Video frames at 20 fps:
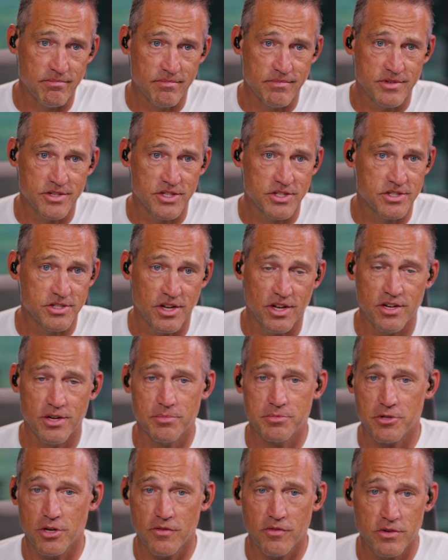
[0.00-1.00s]
She stunned
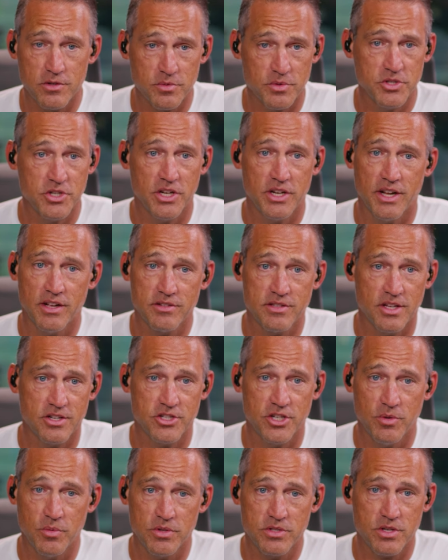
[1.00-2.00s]
observers when she announced that
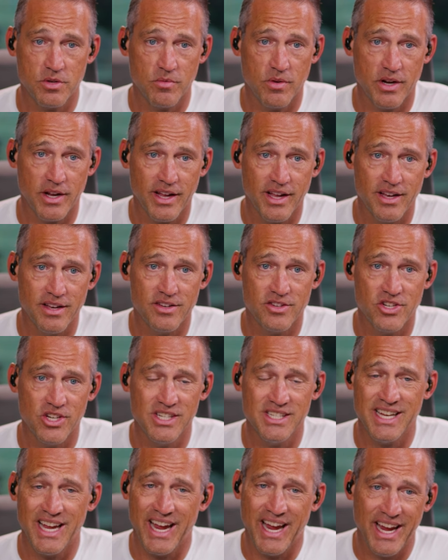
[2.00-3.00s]
she wants to run again.
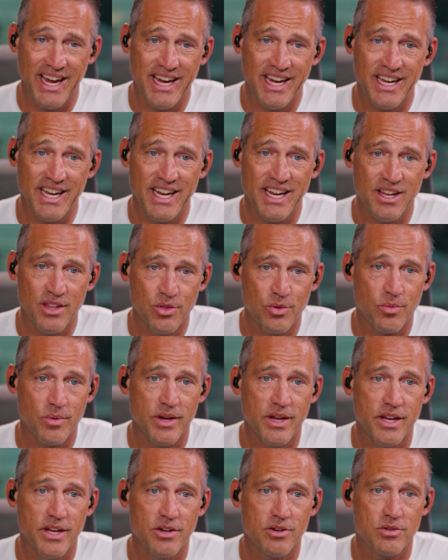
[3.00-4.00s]
She's
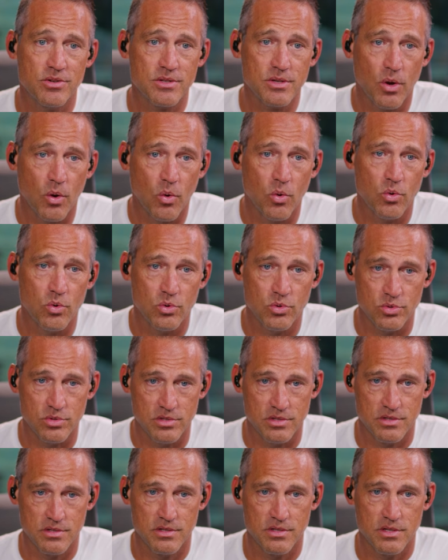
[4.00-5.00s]
83 years old.